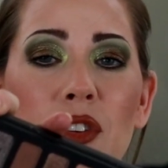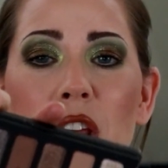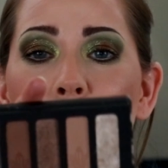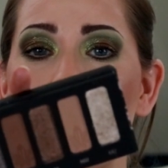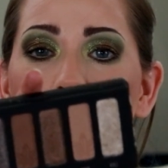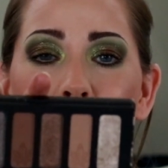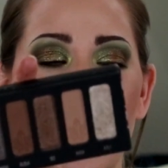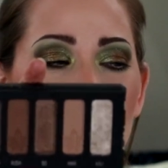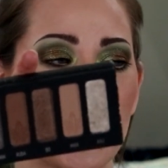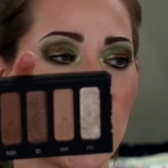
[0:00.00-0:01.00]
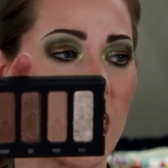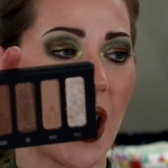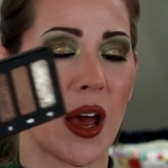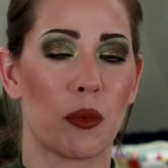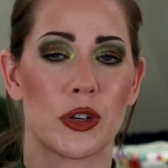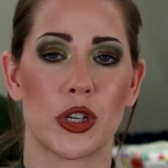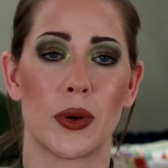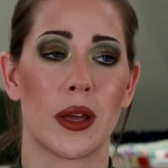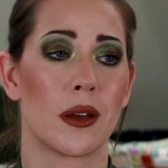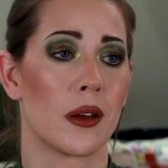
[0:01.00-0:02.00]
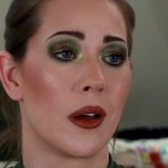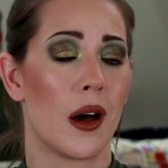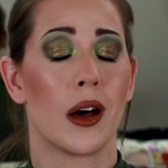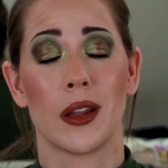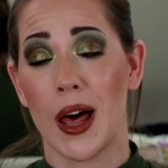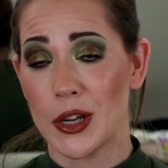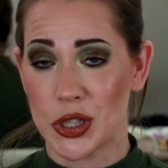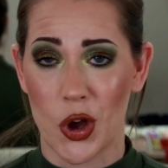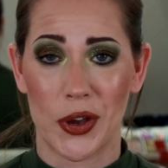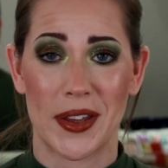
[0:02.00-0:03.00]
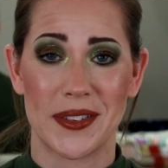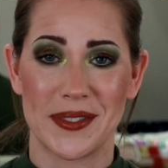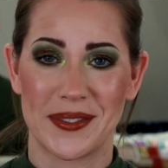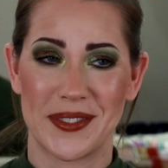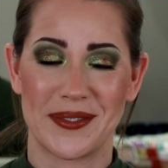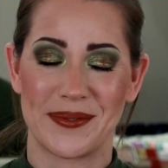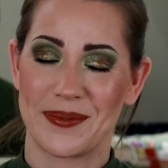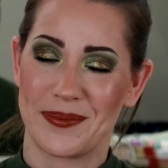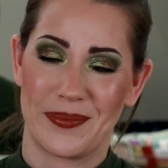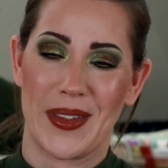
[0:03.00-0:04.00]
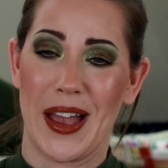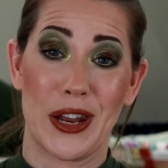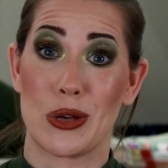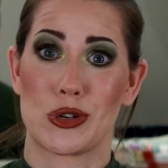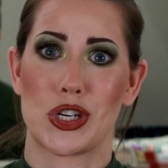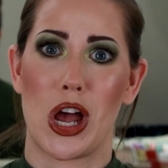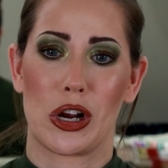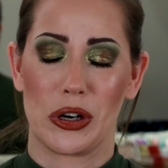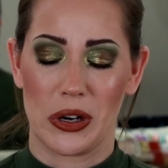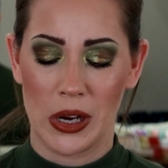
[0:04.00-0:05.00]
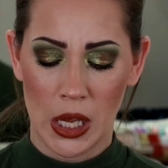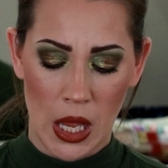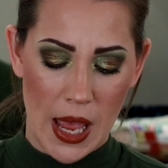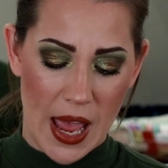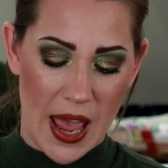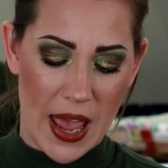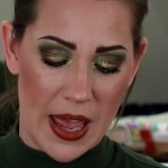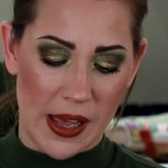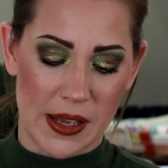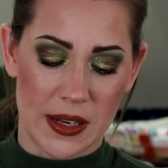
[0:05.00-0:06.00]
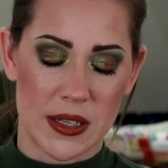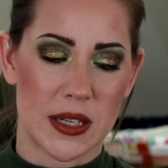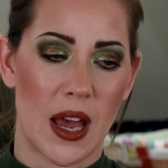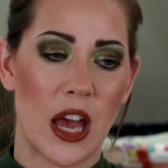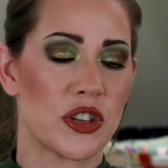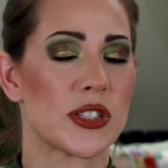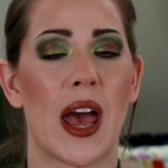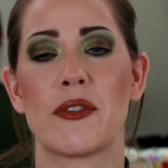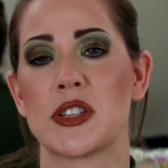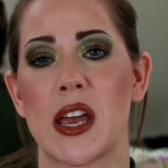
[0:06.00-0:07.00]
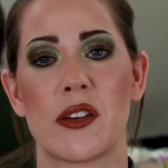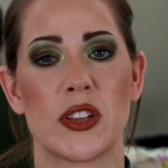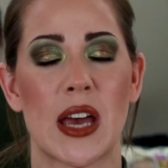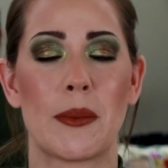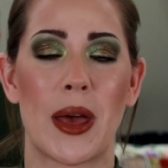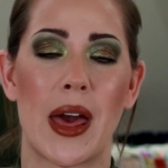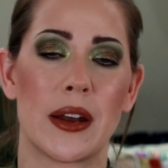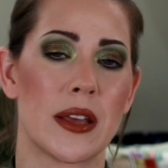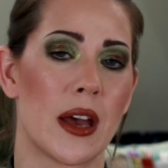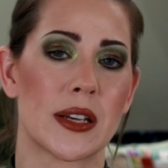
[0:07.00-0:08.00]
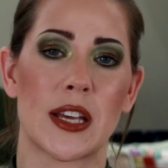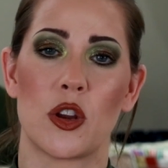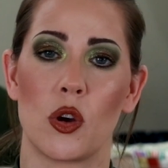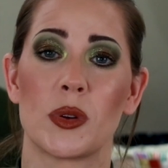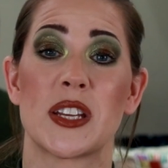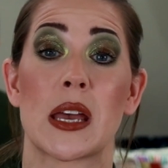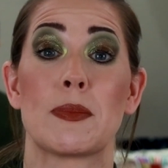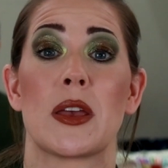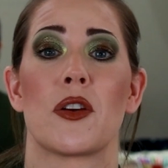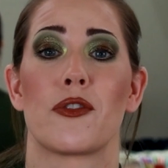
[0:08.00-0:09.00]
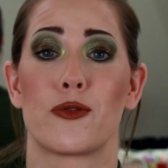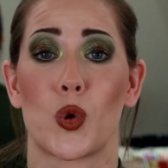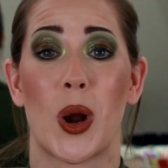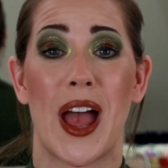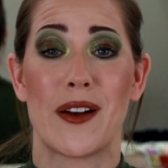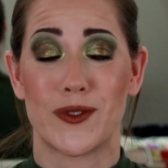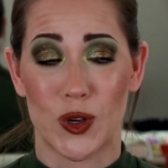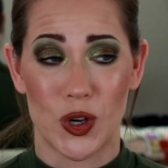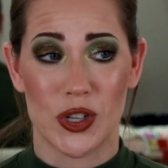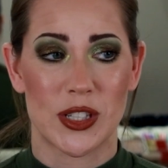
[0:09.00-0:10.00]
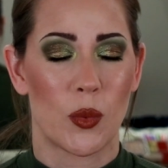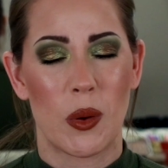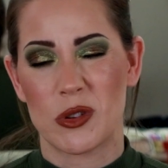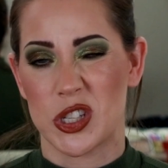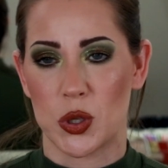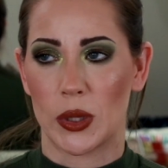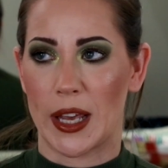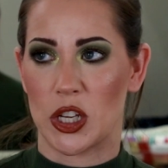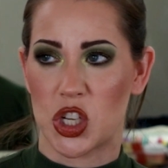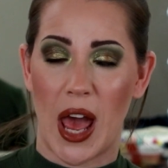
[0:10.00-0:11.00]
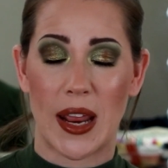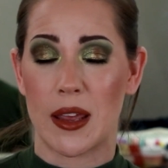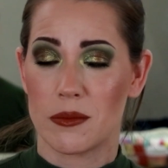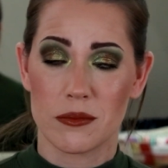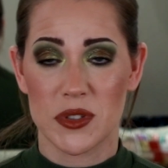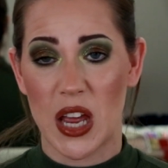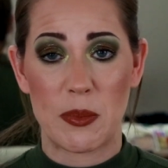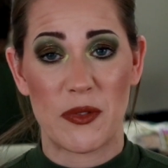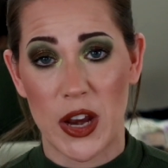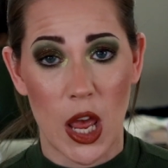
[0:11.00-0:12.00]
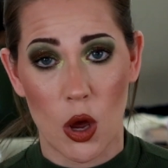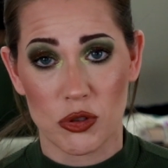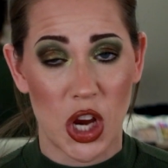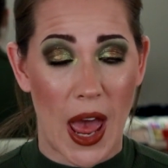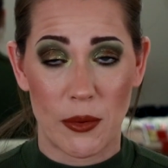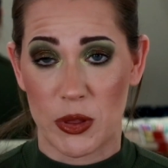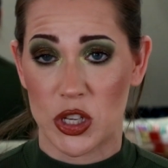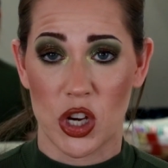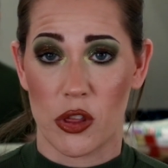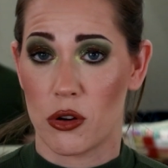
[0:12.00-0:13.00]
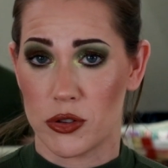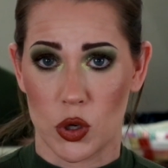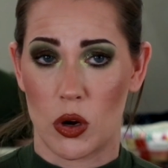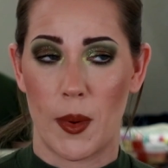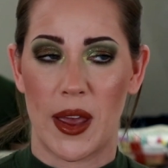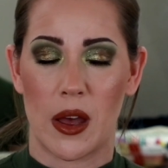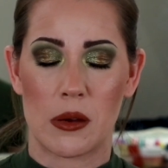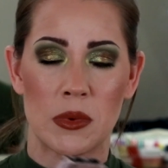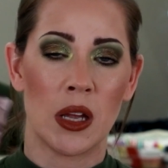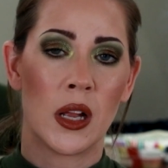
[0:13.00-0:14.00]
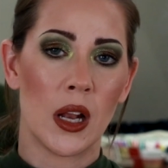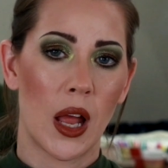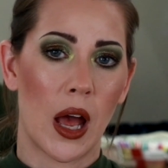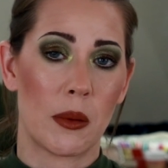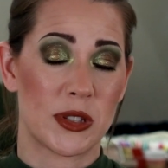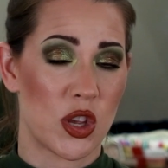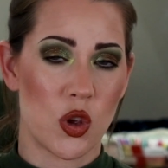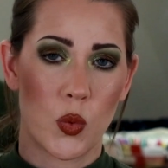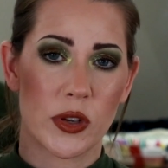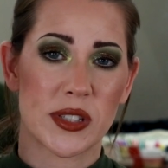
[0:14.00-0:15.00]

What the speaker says: video yet because she and I were doing a lot of talking. I know, shocker. And I just haven't taken the time to edit it yet because I knew it would take me forever. So we were just doing like a chatty type of video, chatting with each other, doing our makeup. So you will